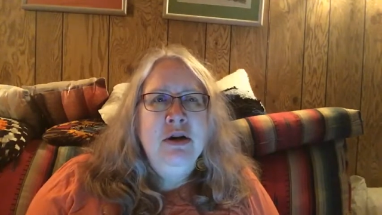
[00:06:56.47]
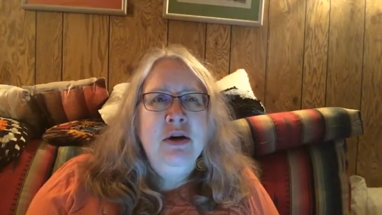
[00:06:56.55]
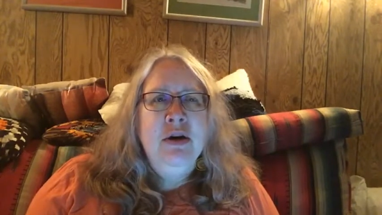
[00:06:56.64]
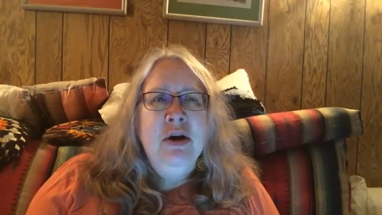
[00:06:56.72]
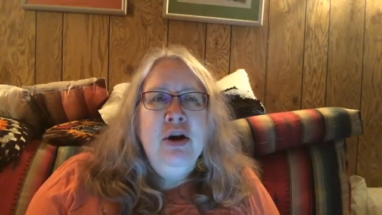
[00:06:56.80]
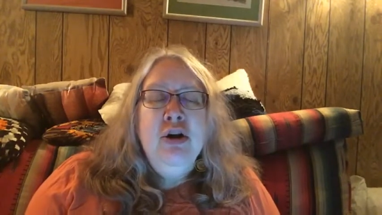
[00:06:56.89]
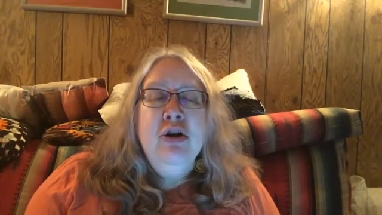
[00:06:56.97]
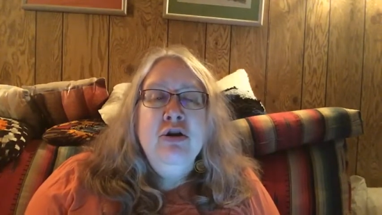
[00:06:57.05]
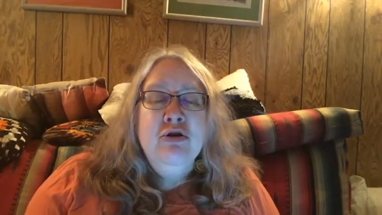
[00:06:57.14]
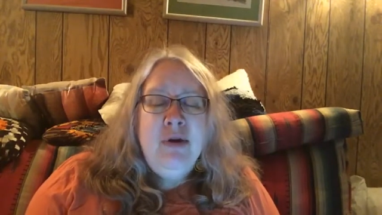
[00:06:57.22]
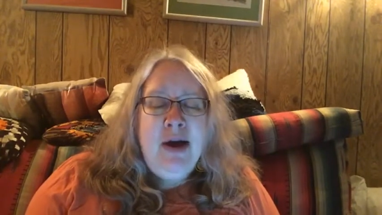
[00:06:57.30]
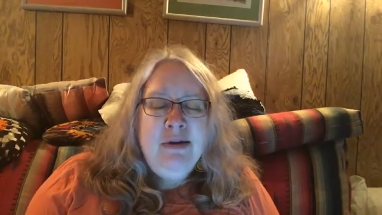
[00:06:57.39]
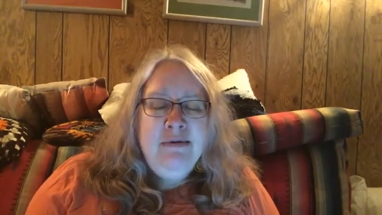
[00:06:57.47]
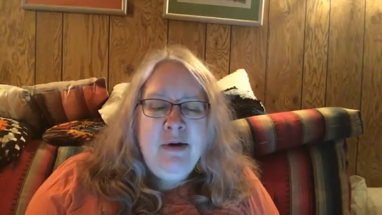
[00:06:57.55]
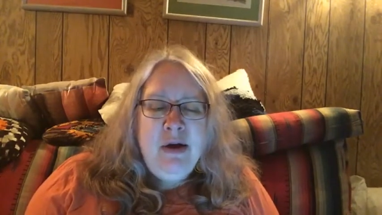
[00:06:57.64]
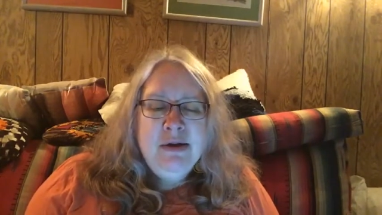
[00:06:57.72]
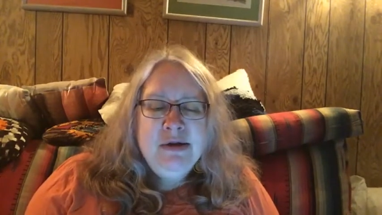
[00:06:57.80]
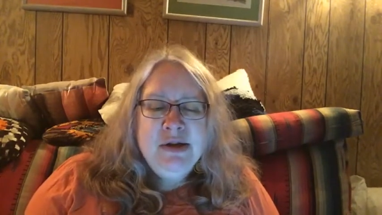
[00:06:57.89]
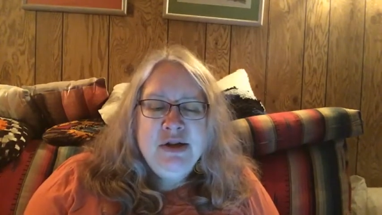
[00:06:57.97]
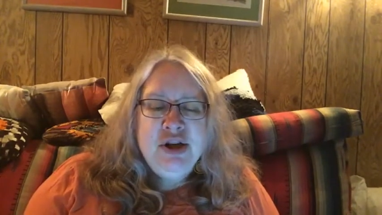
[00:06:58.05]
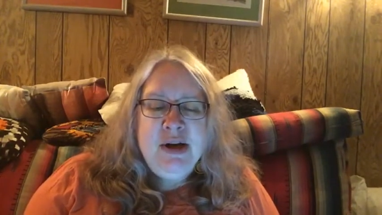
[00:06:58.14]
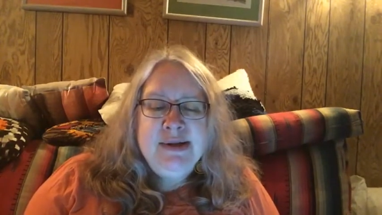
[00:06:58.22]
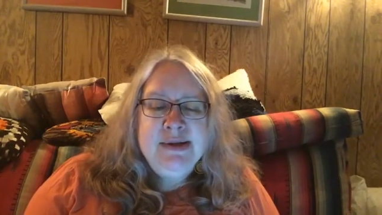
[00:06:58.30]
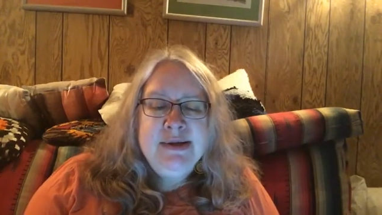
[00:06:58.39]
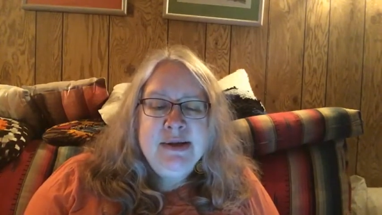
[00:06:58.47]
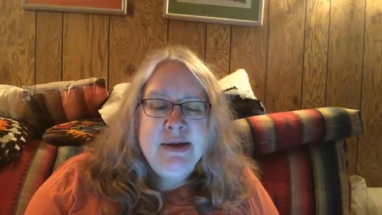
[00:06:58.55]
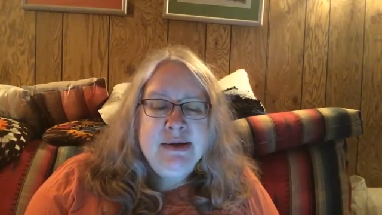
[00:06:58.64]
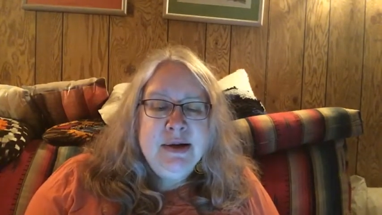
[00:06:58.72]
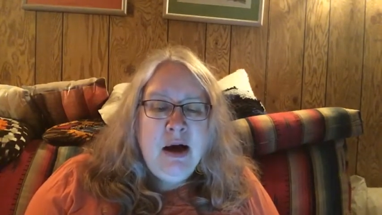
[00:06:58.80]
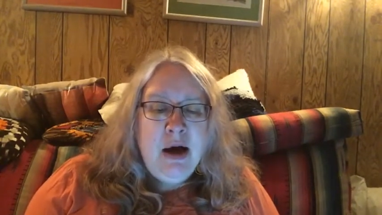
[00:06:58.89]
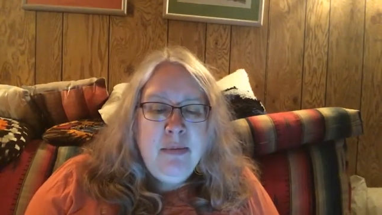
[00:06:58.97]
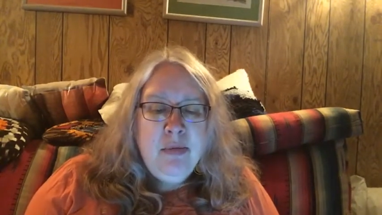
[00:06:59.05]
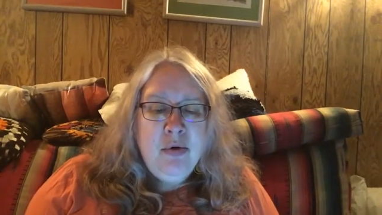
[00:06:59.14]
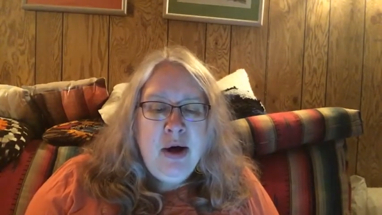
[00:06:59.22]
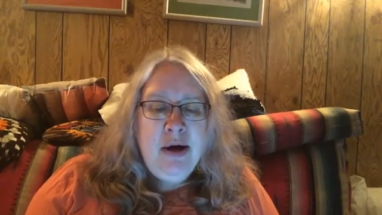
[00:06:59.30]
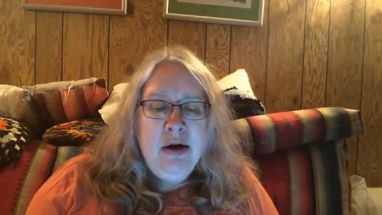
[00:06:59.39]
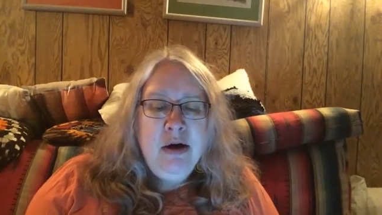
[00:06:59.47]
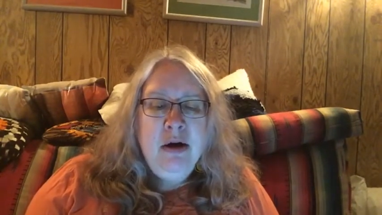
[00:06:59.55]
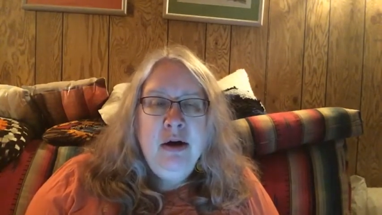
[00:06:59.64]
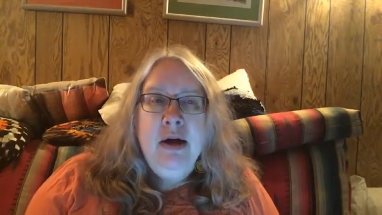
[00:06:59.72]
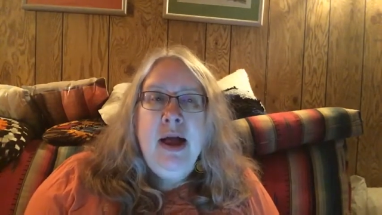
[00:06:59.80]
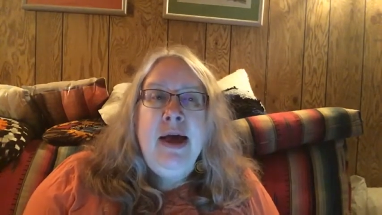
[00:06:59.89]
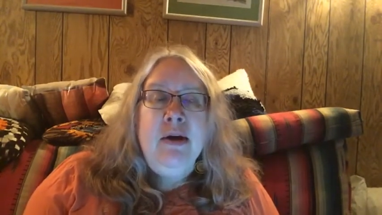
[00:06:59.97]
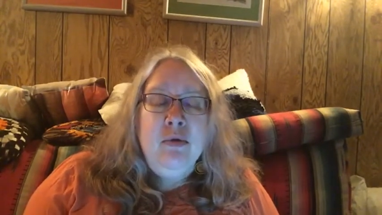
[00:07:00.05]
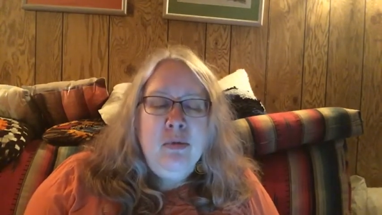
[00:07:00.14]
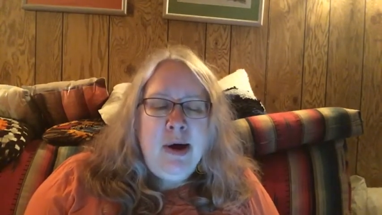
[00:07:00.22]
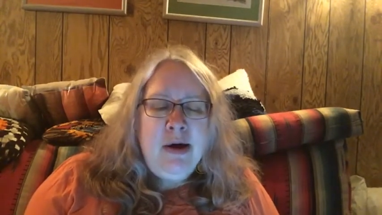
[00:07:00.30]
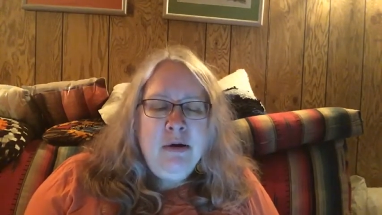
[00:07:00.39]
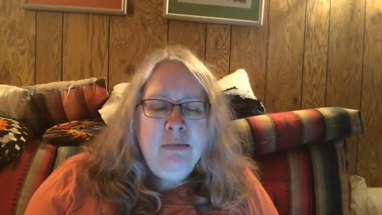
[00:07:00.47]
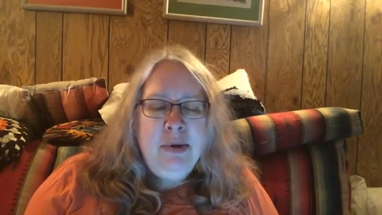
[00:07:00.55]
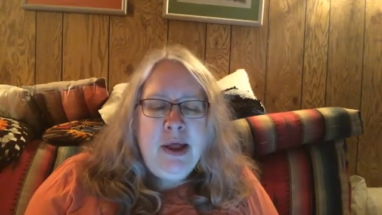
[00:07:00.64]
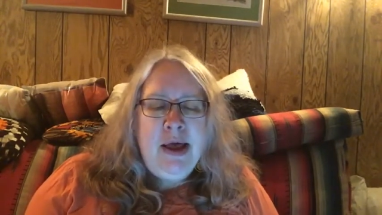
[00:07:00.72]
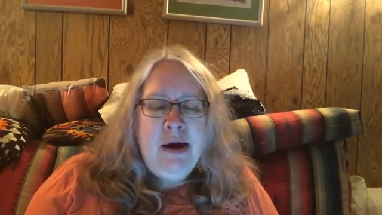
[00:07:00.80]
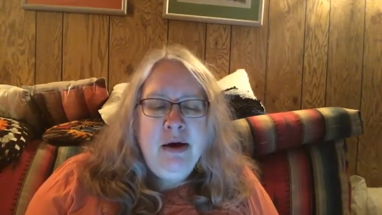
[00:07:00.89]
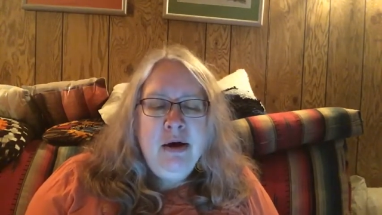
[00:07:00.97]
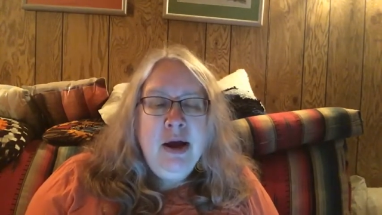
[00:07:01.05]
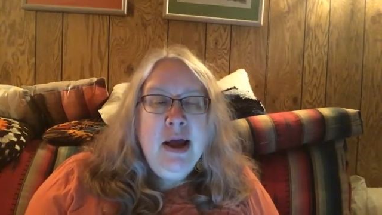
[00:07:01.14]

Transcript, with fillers: Her grandfather suggests a typewriter and a record player, and